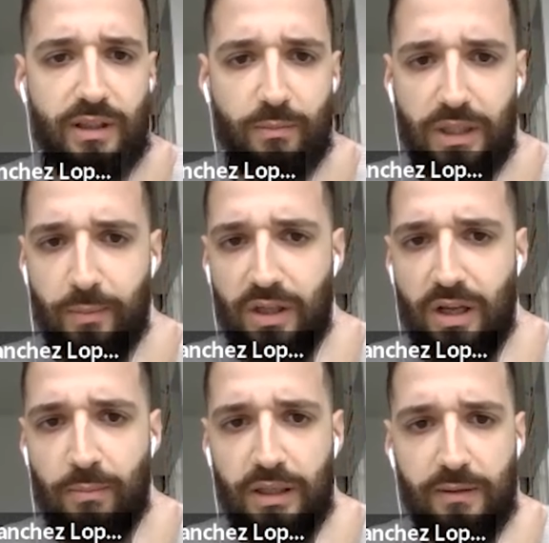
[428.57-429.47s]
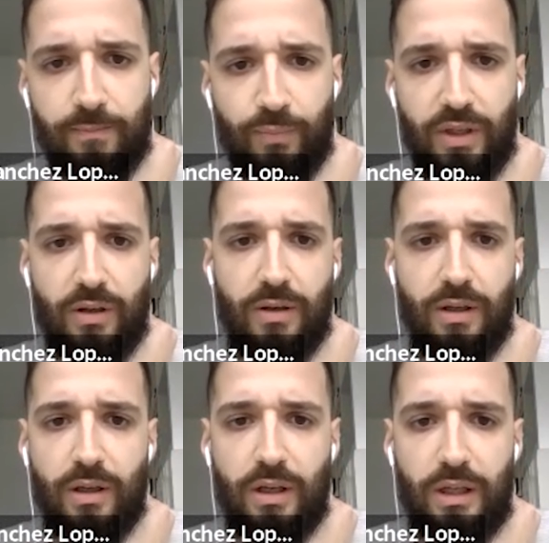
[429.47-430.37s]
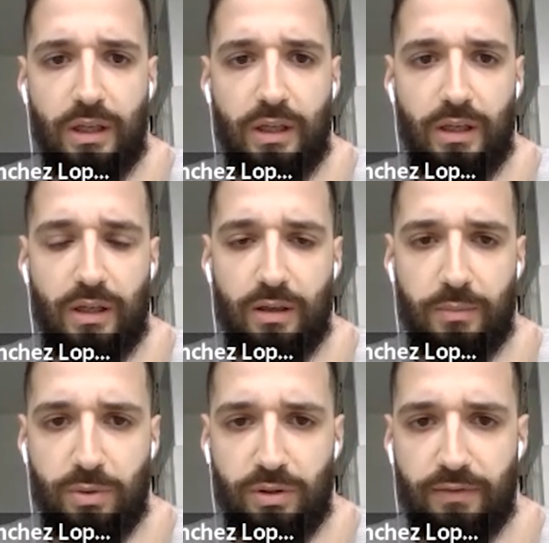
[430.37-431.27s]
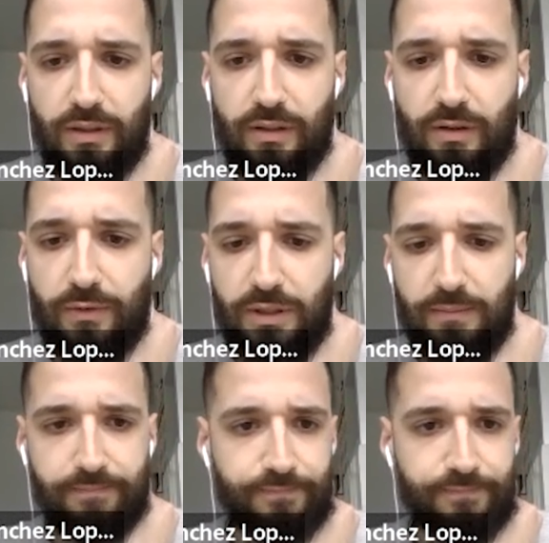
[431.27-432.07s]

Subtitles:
the no-minimal coupling between the field and gravity.